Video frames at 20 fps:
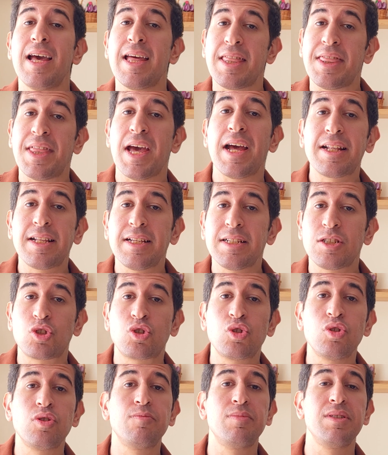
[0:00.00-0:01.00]
that
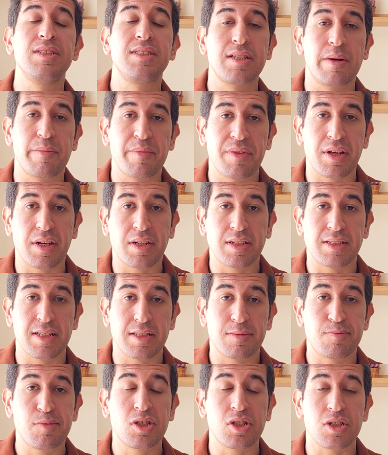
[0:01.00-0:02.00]
should be something
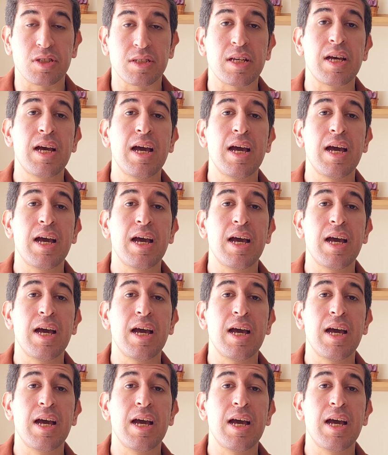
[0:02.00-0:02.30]
suspicious.